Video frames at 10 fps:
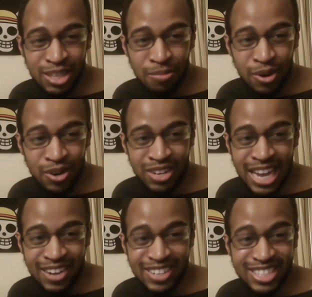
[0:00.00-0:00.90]
immortal
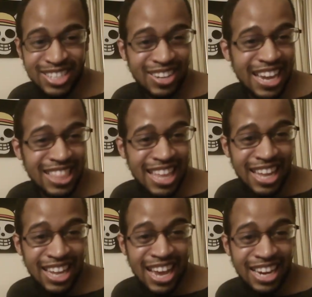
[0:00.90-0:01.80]
now, he's still got that
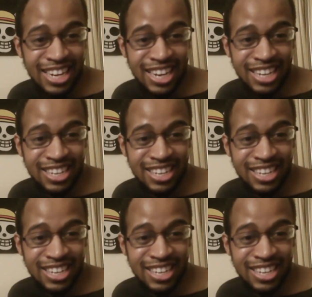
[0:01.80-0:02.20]
lightning.